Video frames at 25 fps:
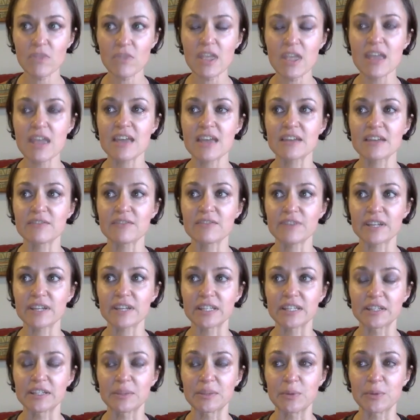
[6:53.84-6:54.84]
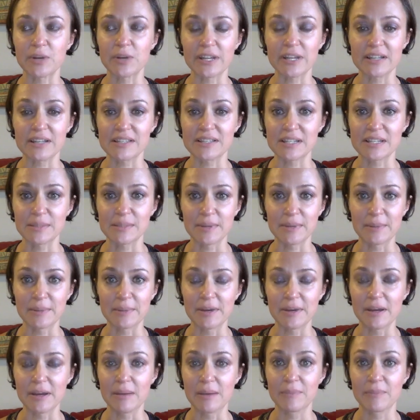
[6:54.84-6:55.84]
And finally in the morning, I said to my
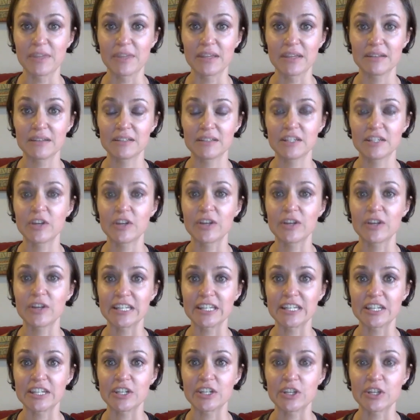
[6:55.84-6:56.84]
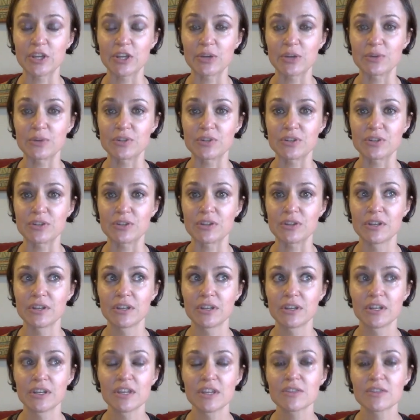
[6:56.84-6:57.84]
mom that, I needed to go to,
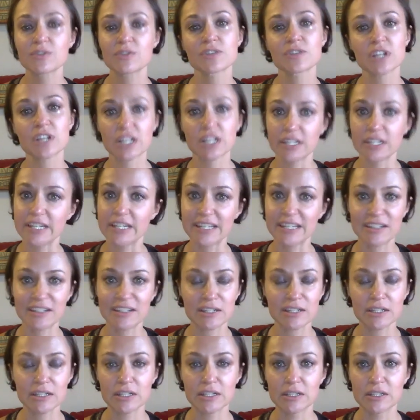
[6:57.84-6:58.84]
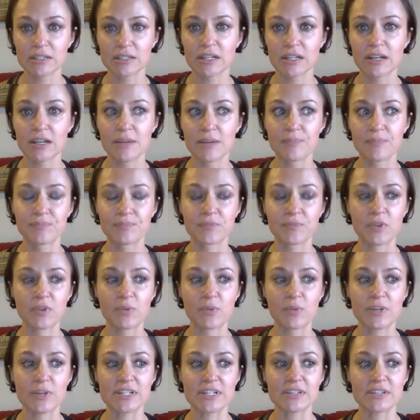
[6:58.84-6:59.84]
there's a clinic
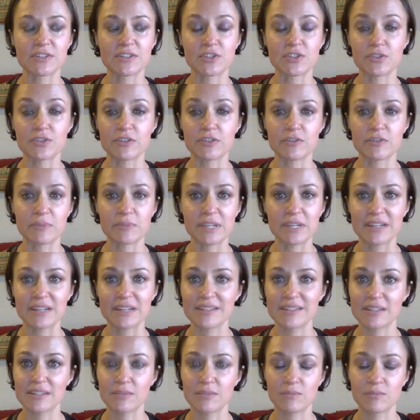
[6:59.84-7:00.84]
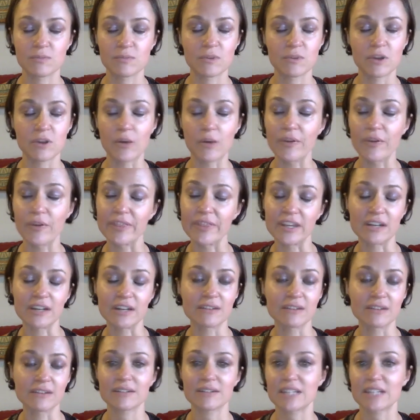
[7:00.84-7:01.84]
right down the street from me. I said, we'll go in
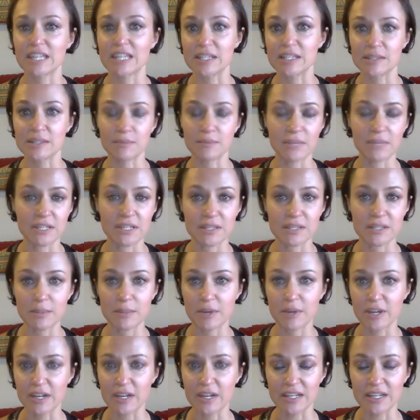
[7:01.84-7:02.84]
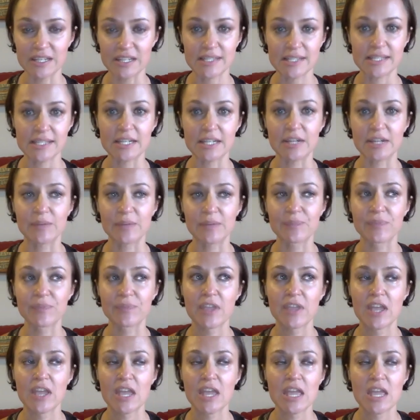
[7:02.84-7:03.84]
there, get some antibiotics,
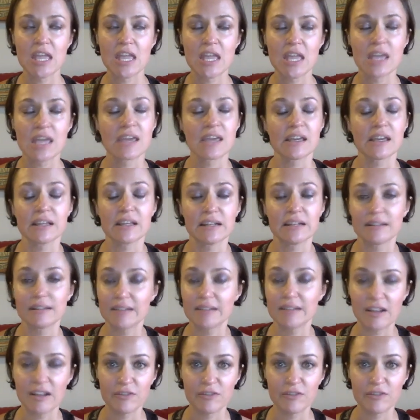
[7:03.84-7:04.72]
and I'll